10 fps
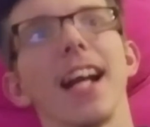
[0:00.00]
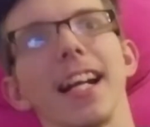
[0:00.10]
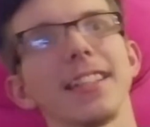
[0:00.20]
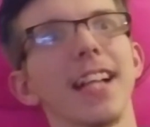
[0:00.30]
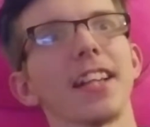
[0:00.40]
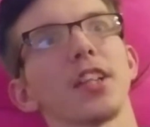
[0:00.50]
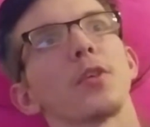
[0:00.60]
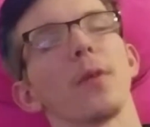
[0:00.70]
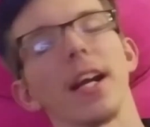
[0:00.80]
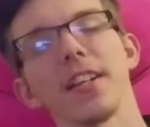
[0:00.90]
It's not
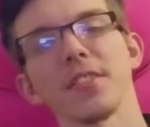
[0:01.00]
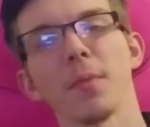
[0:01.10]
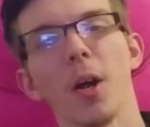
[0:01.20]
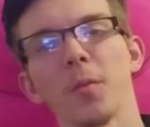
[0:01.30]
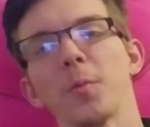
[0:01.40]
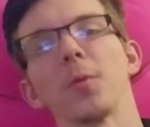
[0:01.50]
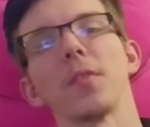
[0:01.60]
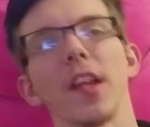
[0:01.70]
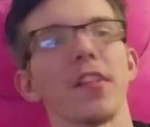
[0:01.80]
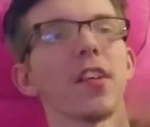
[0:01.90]
the greatest Marvel
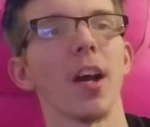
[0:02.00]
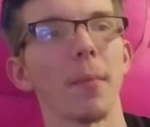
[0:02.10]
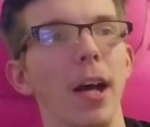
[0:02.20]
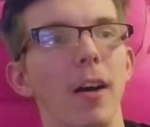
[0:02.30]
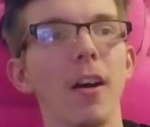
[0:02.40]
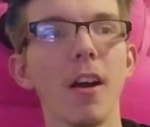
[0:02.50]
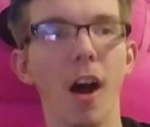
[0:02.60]
movie that's come out.